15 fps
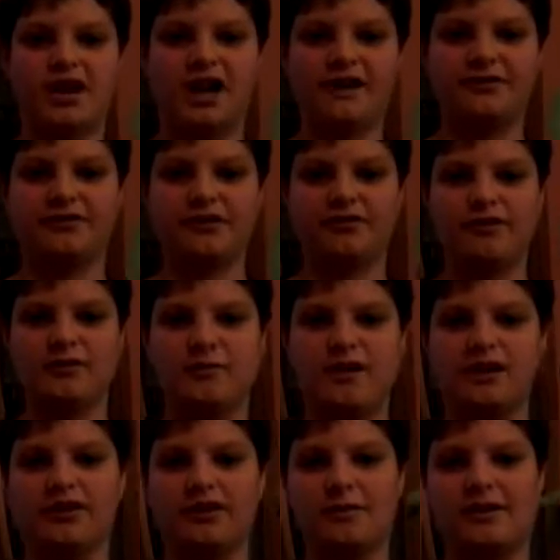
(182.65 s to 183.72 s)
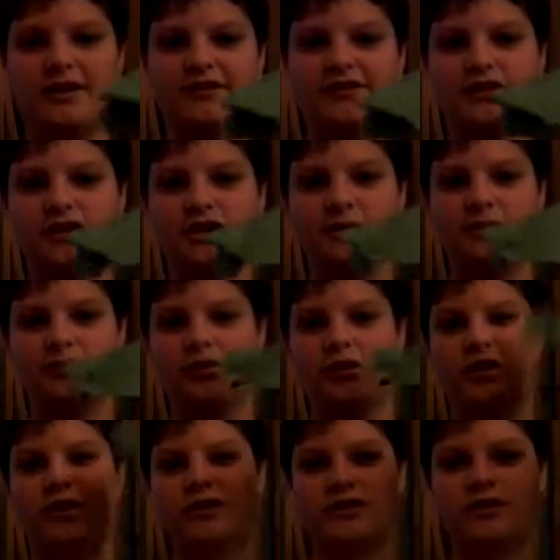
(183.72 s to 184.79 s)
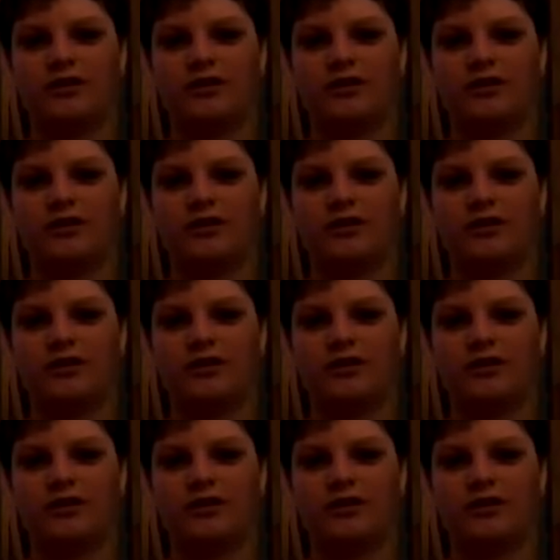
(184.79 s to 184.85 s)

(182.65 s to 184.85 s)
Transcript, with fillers: have to remake them out of cardboard.